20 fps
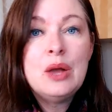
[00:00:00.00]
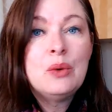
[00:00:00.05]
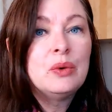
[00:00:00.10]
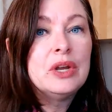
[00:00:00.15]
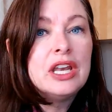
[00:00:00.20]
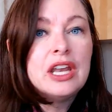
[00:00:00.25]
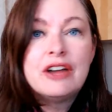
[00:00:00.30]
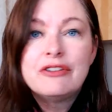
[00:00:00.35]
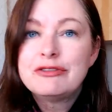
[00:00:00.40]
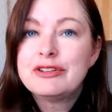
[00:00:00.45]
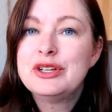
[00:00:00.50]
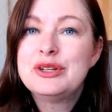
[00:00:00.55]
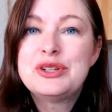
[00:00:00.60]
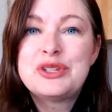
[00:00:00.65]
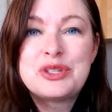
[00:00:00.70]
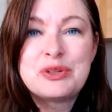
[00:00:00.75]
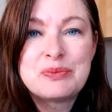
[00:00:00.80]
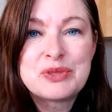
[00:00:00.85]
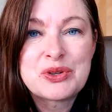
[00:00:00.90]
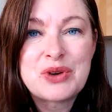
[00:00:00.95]
We'd love for you to
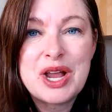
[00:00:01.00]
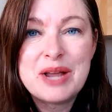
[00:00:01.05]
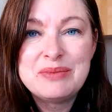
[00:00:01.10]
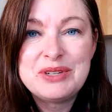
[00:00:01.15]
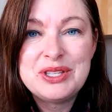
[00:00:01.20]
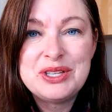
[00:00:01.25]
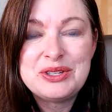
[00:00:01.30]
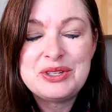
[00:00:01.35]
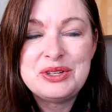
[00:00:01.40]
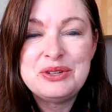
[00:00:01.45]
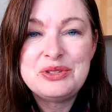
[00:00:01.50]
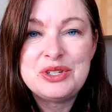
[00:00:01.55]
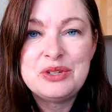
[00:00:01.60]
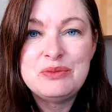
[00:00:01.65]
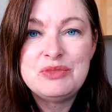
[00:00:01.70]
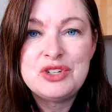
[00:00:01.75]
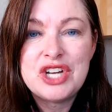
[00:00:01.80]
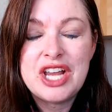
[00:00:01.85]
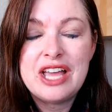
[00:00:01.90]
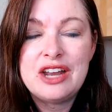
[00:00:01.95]
subscribe to this
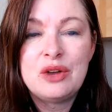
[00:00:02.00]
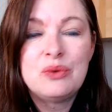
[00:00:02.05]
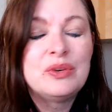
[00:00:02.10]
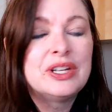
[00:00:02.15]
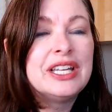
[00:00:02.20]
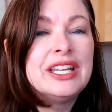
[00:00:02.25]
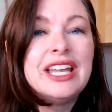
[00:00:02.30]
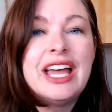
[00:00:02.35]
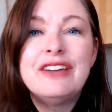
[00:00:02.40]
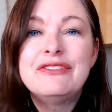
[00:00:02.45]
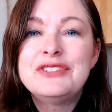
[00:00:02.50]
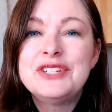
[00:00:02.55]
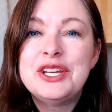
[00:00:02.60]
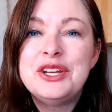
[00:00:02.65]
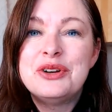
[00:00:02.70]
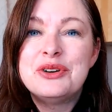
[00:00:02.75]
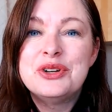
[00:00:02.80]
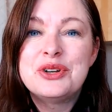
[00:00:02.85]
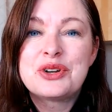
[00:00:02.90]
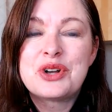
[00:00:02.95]
YouTube channel. Would love to
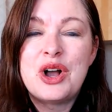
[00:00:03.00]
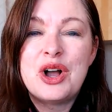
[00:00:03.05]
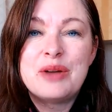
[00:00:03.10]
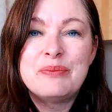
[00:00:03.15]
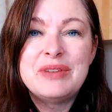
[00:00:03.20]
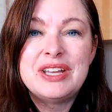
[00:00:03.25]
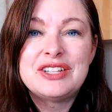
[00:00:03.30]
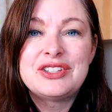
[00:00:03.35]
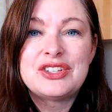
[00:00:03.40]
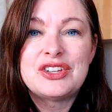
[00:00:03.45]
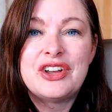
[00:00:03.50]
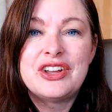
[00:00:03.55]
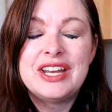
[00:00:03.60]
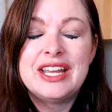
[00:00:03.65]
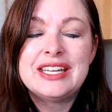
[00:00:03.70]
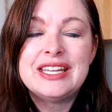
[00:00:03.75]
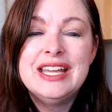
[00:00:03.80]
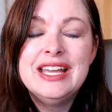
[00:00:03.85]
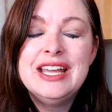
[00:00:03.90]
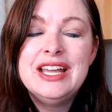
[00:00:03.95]
hear your comments on
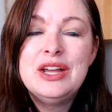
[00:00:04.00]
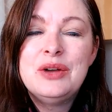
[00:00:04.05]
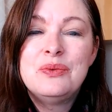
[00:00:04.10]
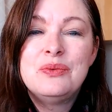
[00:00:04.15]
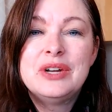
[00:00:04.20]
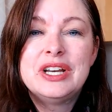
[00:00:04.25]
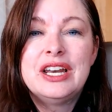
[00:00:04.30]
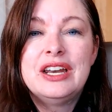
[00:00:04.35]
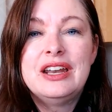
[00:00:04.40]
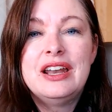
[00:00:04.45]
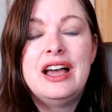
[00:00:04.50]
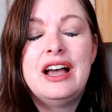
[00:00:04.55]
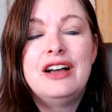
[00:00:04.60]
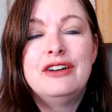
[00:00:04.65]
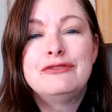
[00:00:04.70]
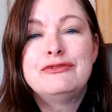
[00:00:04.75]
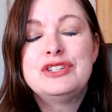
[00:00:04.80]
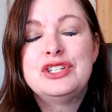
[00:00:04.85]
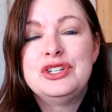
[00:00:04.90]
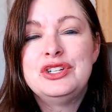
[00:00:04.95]
it. Would
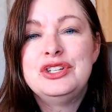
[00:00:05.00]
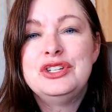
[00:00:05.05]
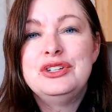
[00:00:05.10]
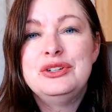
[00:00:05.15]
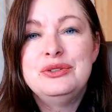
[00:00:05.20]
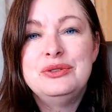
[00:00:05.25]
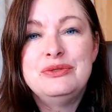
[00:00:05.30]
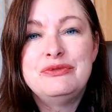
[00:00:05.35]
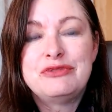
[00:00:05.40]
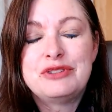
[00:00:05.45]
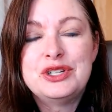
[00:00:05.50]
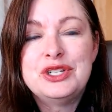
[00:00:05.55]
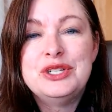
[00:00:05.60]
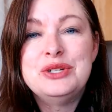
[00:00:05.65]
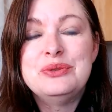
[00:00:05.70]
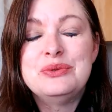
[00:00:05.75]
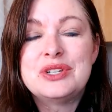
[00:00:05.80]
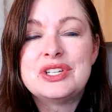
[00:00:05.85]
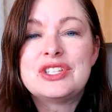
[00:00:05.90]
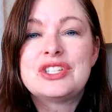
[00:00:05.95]
love for
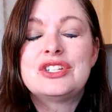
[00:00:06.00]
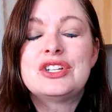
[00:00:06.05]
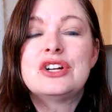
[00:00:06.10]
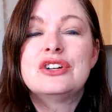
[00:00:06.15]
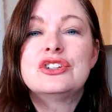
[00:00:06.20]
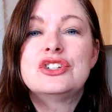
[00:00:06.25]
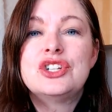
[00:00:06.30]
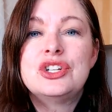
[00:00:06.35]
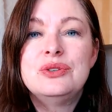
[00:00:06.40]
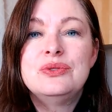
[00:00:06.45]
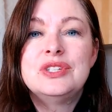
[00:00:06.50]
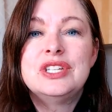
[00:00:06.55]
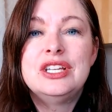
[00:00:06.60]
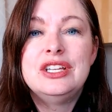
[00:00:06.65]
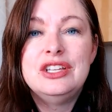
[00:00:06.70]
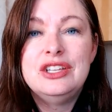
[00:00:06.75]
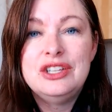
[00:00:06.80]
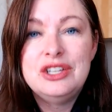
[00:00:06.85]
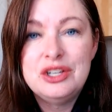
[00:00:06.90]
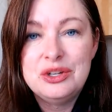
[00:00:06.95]
you to start
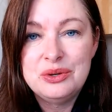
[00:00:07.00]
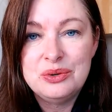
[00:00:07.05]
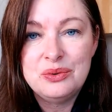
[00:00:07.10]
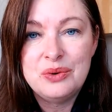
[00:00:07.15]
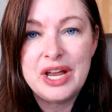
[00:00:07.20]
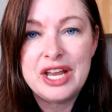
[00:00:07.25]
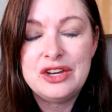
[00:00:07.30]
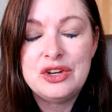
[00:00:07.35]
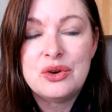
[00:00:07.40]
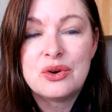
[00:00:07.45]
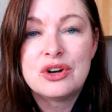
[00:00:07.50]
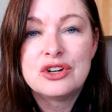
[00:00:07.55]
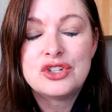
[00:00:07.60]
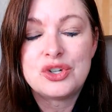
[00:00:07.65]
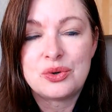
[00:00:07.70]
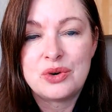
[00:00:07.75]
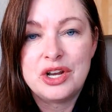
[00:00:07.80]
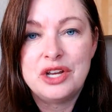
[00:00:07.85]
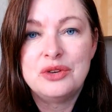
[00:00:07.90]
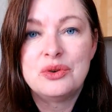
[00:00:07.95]
choosing you, your
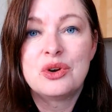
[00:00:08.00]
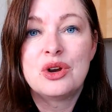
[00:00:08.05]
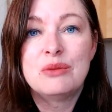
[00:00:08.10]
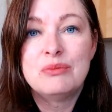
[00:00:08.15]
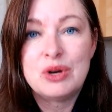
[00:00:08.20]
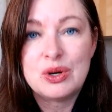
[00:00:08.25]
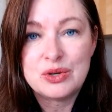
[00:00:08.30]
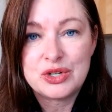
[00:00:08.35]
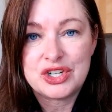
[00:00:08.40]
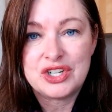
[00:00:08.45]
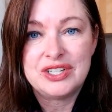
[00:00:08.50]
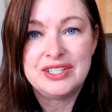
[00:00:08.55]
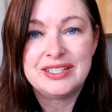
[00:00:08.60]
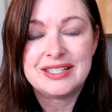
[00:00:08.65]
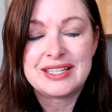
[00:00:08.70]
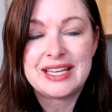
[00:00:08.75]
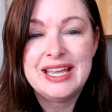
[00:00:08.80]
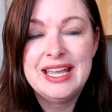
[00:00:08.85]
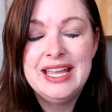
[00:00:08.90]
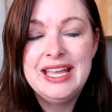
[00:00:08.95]
joy, your
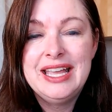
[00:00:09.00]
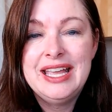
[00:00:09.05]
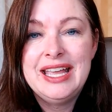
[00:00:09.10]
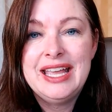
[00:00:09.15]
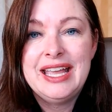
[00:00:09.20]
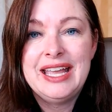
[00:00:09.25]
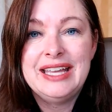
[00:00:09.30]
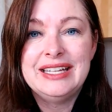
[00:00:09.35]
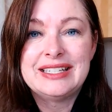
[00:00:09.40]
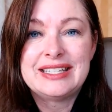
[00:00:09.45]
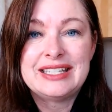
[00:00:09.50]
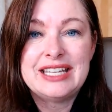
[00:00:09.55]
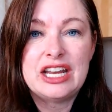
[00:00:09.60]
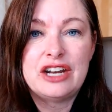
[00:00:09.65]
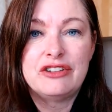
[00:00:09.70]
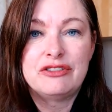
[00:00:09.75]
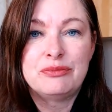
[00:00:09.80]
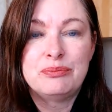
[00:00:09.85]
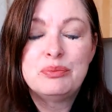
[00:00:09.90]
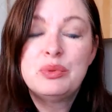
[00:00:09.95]
emotions, instead
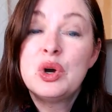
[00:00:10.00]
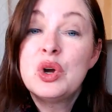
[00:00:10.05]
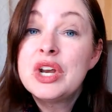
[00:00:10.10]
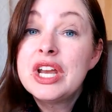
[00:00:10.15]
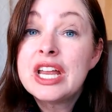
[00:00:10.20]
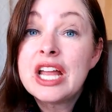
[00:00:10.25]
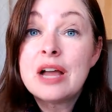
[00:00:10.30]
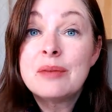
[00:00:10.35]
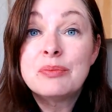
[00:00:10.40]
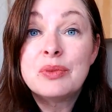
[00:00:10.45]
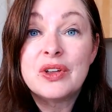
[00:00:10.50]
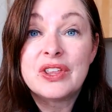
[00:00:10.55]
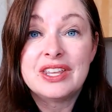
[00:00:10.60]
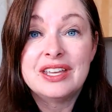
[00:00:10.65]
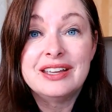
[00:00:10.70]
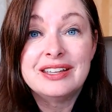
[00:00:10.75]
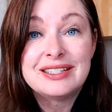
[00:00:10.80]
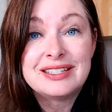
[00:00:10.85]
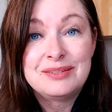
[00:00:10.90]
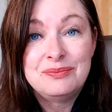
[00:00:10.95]
of putting up with
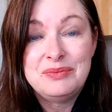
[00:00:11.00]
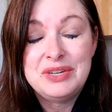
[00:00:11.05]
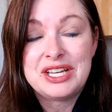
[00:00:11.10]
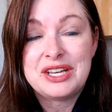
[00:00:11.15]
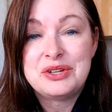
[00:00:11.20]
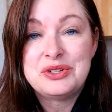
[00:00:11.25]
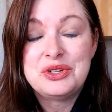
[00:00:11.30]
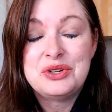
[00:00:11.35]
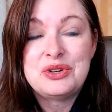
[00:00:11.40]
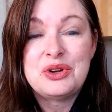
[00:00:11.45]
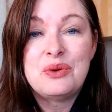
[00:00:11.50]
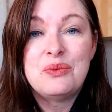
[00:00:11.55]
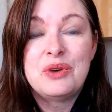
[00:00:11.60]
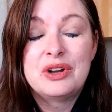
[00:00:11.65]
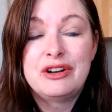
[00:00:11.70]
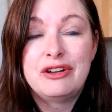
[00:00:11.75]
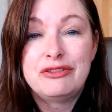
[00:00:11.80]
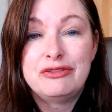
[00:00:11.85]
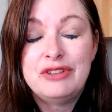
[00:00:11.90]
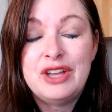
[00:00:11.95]
it because you don't
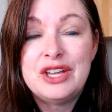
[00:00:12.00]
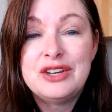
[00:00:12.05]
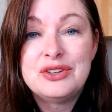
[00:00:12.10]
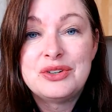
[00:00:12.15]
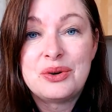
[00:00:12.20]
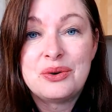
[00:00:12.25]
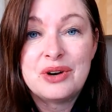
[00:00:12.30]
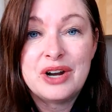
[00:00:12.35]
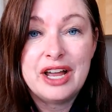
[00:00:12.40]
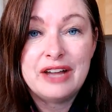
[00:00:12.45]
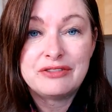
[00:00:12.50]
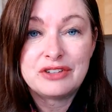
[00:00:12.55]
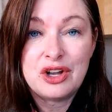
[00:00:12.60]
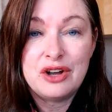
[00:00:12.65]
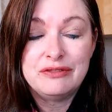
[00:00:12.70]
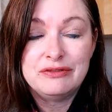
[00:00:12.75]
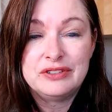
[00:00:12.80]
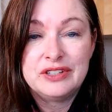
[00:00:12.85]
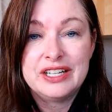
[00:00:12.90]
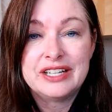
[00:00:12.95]
want to offend or have
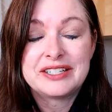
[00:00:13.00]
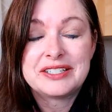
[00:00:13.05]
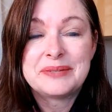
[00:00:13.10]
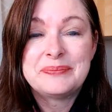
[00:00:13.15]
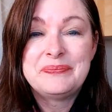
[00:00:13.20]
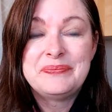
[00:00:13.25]
conflict.